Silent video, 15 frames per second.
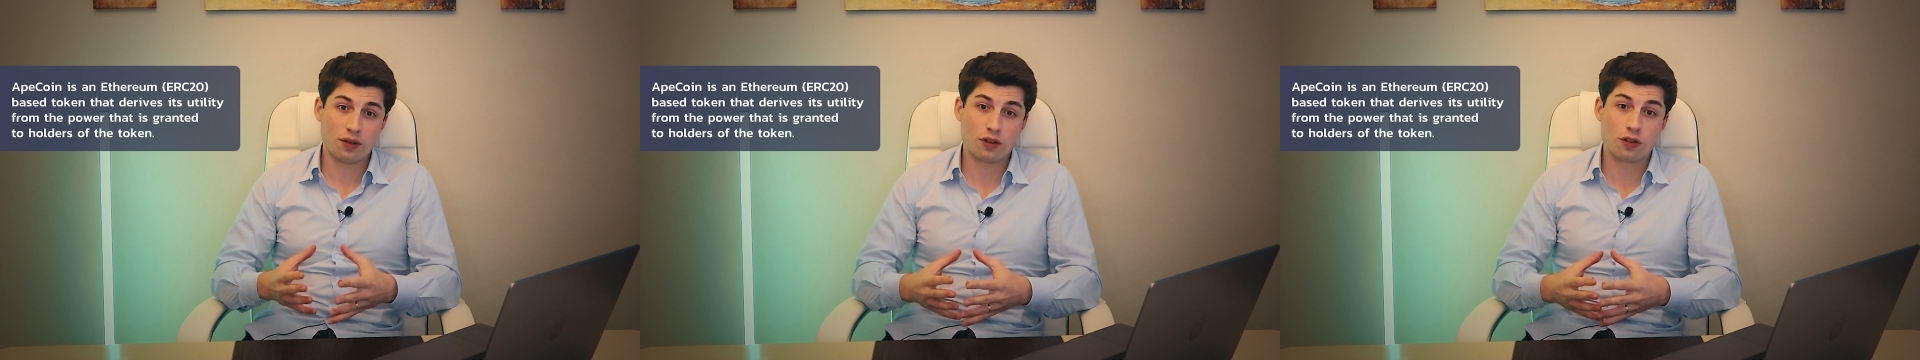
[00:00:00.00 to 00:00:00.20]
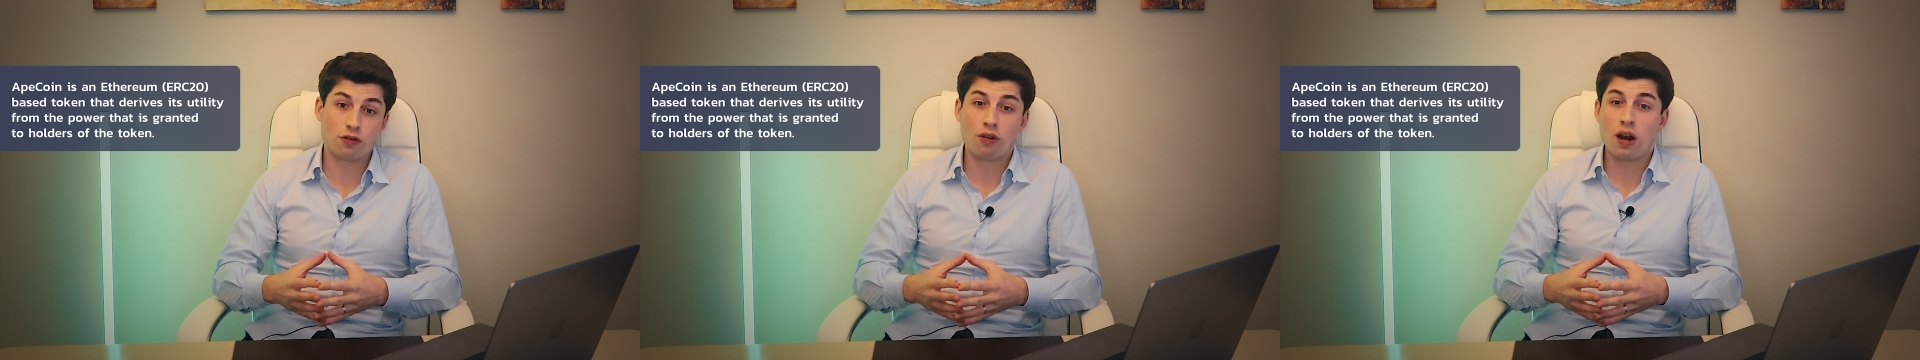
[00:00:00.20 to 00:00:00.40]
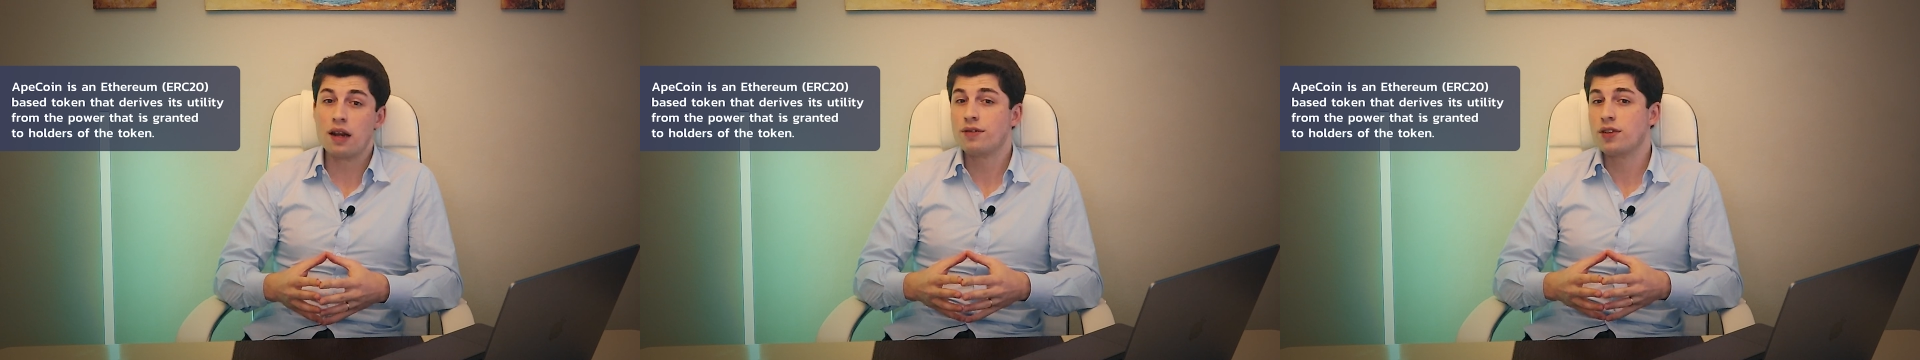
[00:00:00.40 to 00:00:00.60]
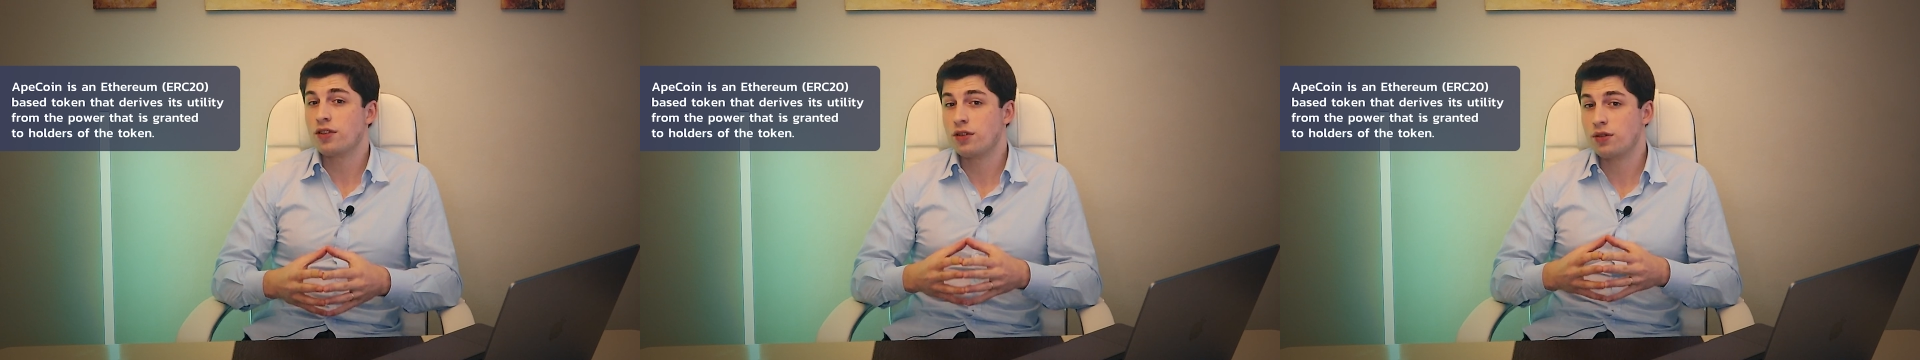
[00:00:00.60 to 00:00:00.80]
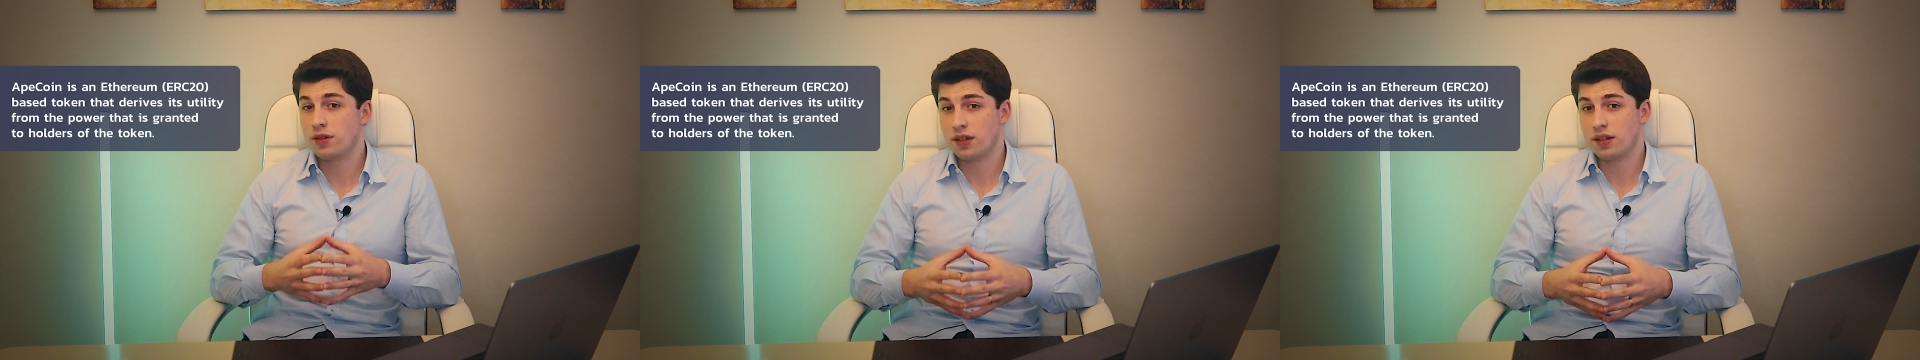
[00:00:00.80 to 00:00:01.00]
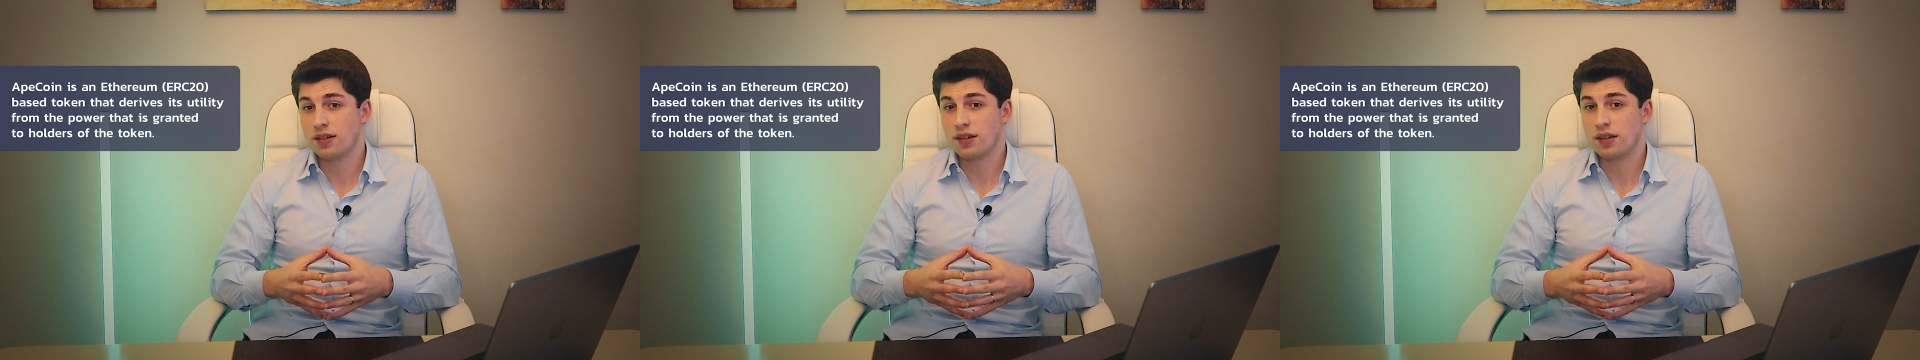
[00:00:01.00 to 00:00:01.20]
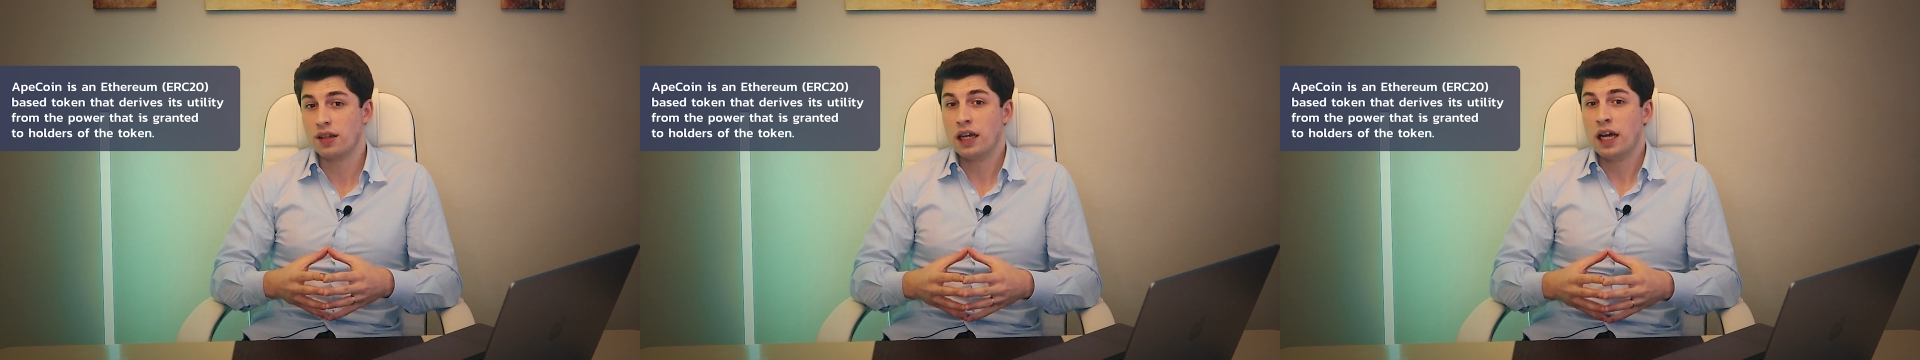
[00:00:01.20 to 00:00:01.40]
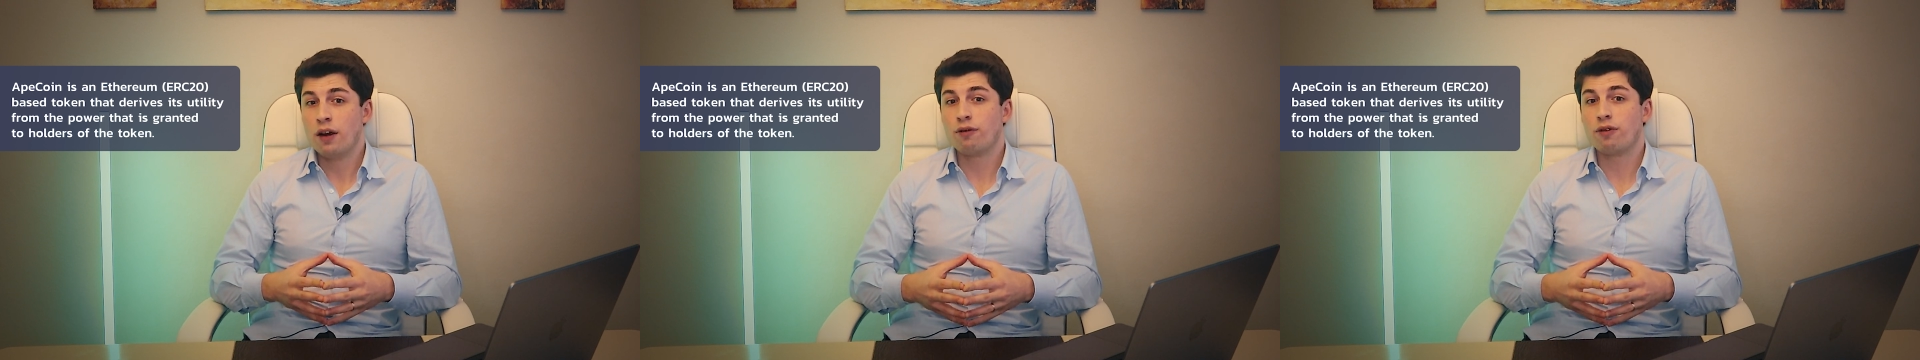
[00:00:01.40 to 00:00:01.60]
that derives its utility
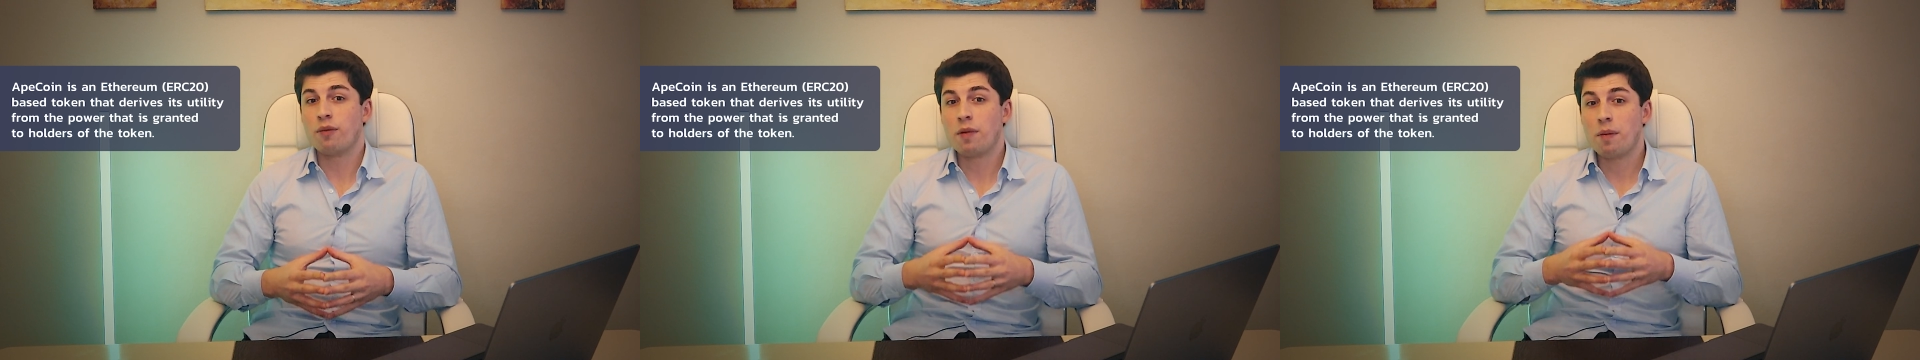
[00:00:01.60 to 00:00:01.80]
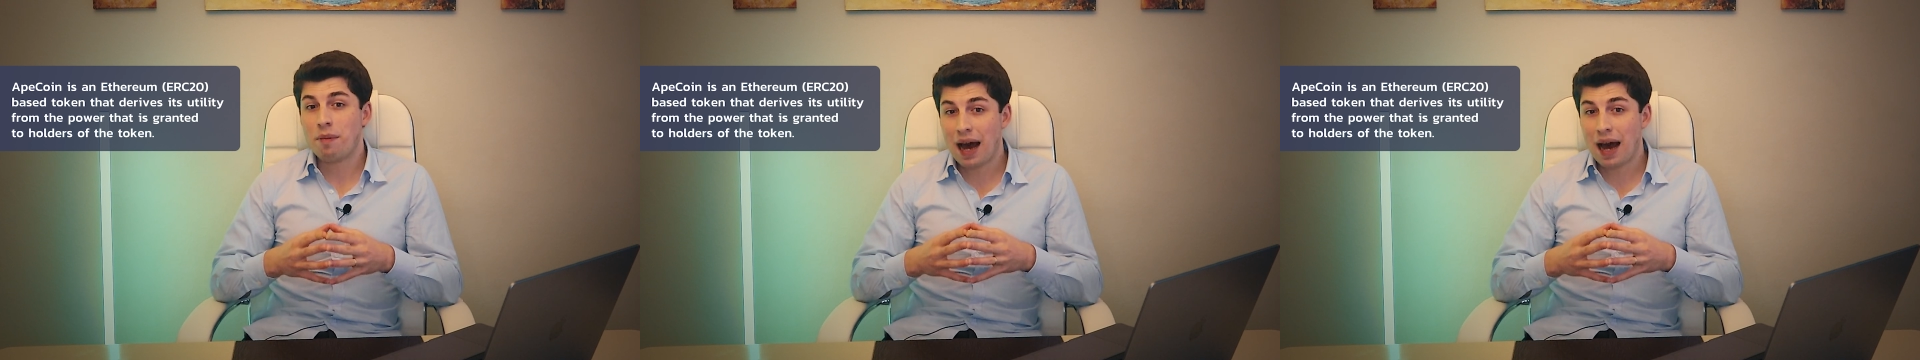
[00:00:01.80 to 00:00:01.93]
from the